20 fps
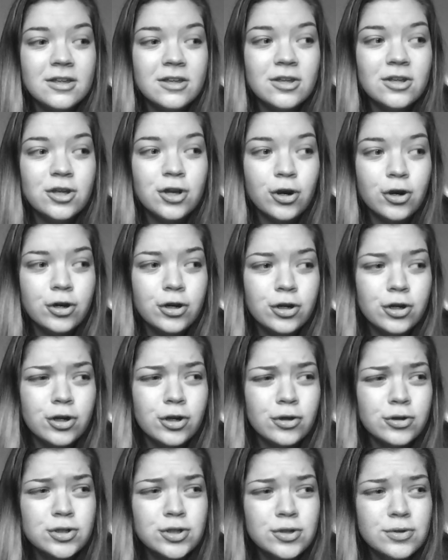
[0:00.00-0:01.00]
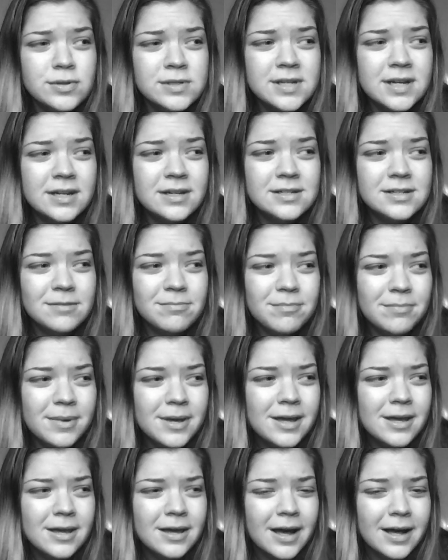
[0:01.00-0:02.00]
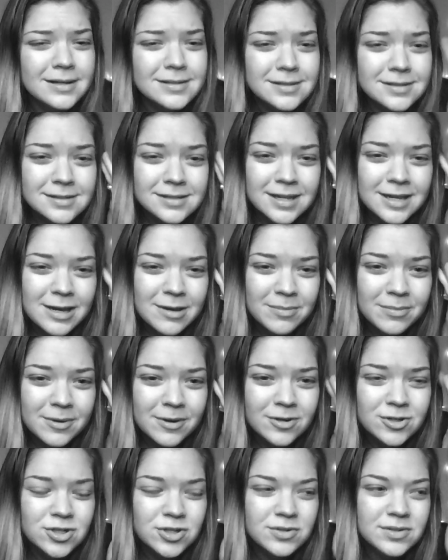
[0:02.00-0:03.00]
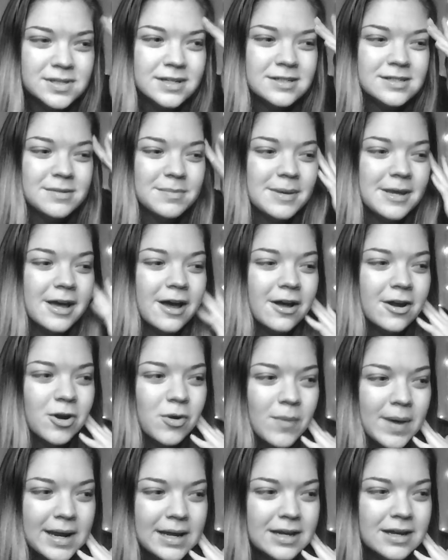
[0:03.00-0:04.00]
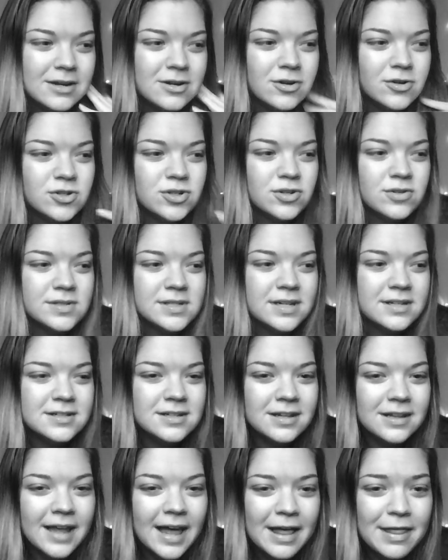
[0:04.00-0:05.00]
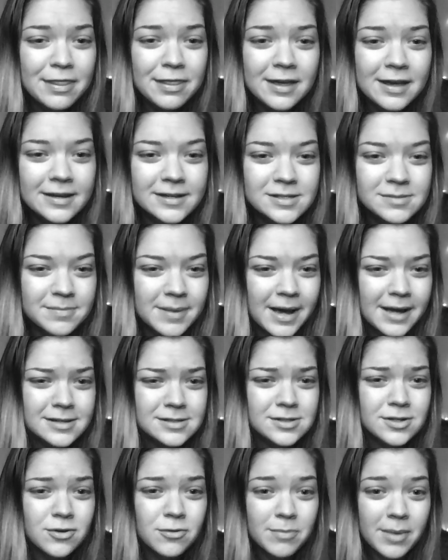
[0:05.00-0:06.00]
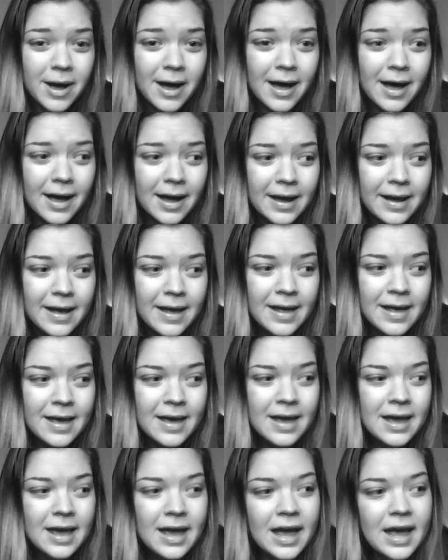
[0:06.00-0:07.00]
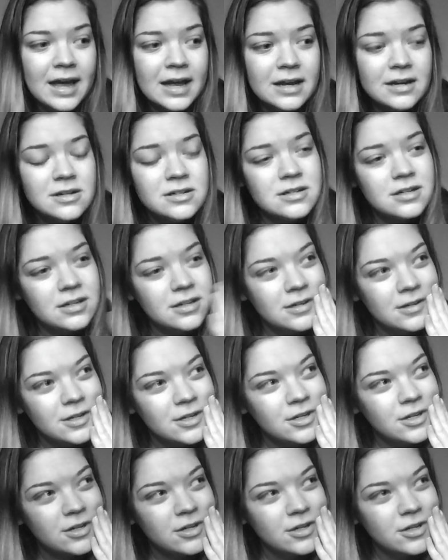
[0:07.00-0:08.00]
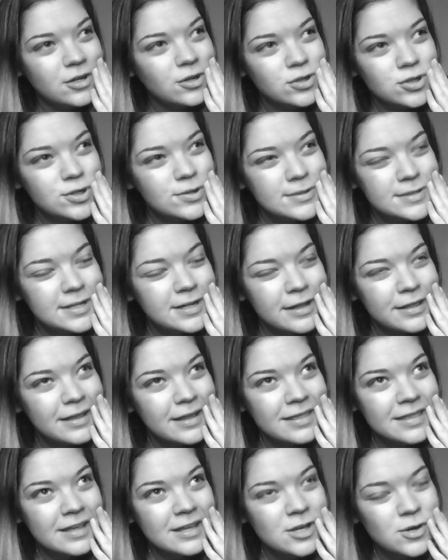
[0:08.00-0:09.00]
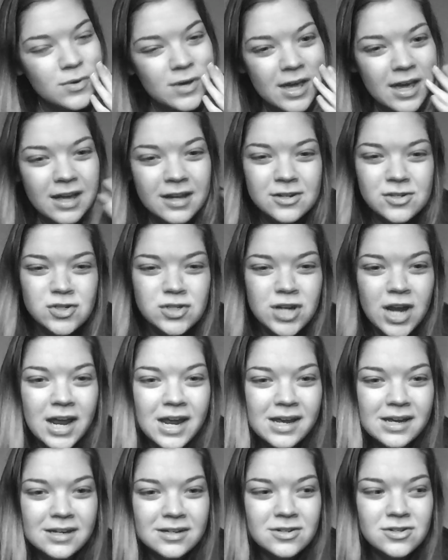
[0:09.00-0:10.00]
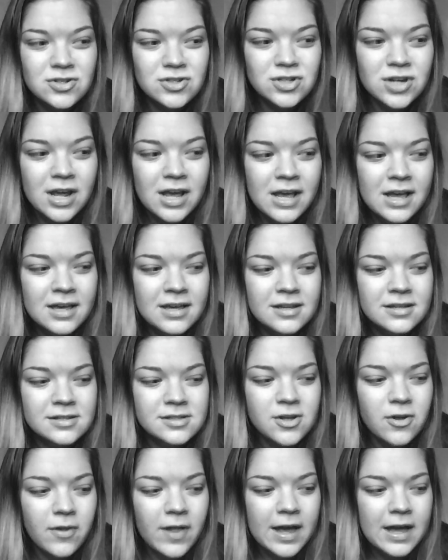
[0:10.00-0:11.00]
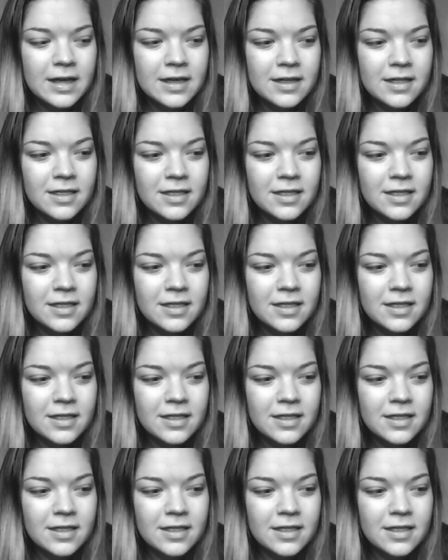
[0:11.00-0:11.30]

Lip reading: you're choosing to be asleep, you're choosing to be unawakened, you're choosing to let things pass you by, and you're choosing to think that you can't change. So like,